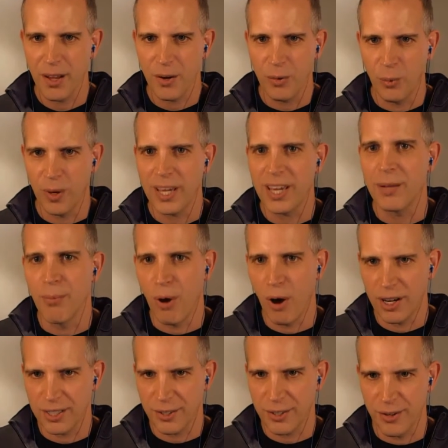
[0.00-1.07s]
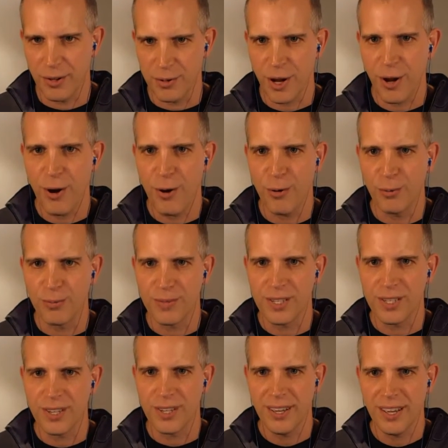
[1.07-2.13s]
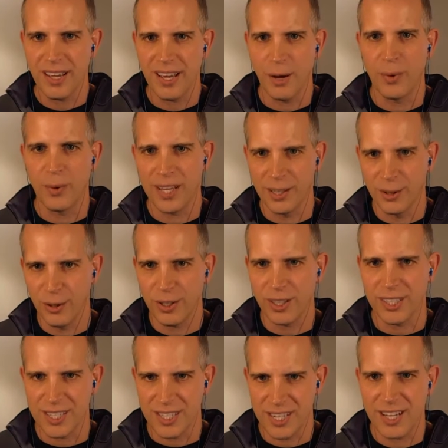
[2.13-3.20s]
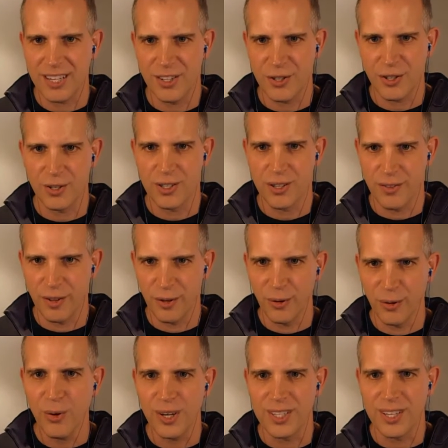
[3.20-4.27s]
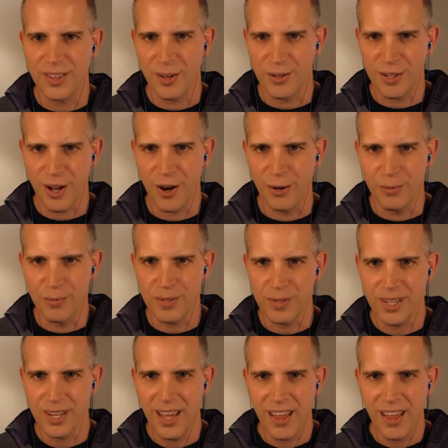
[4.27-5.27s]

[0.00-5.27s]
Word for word: we can monitor those homes and we can look at the signatures of the noise in those homes.